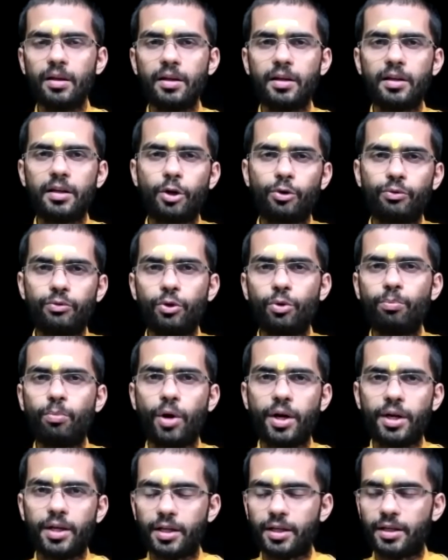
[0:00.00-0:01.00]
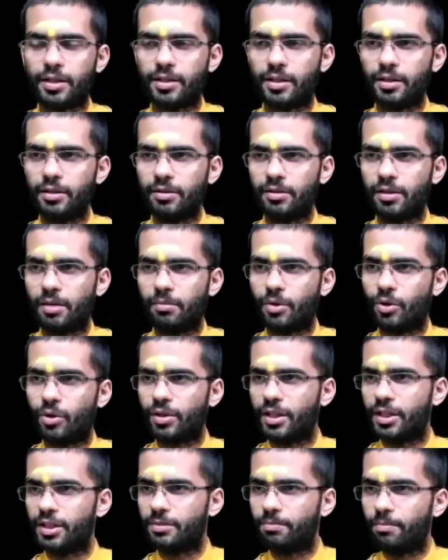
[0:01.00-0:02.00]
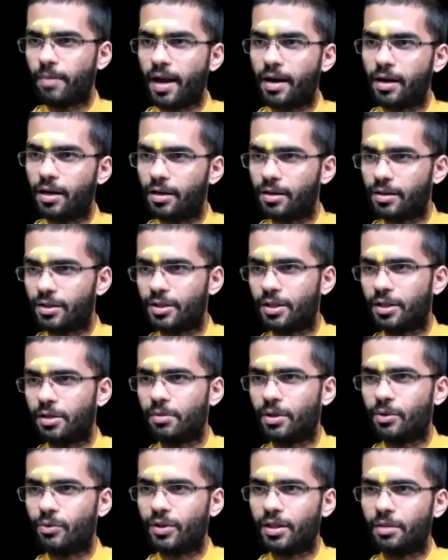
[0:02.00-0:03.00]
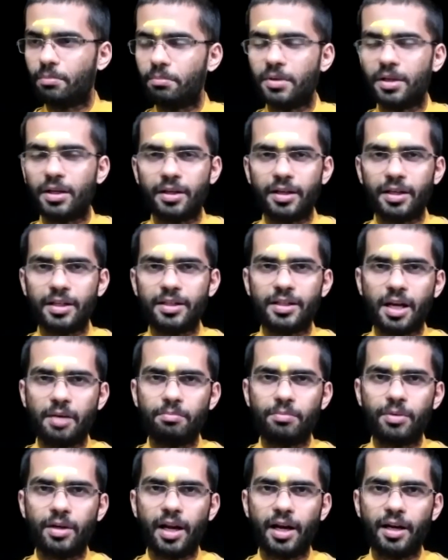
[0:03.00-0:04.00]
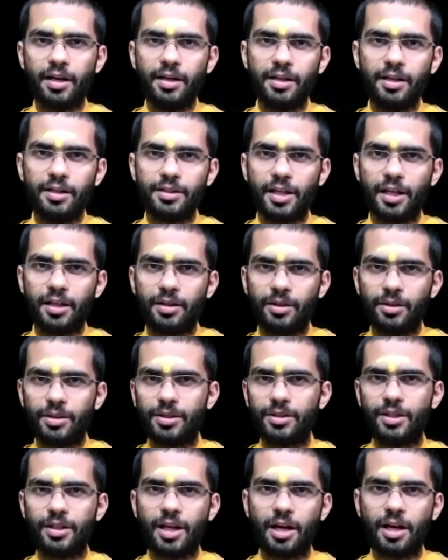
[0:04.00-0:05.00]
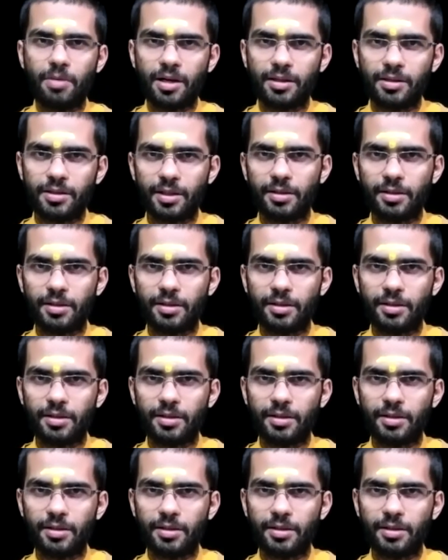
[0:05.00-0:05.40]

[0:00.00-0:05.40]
Now, a few pointers about these parallels between the mirror example and Chaitanya Chidabhasa.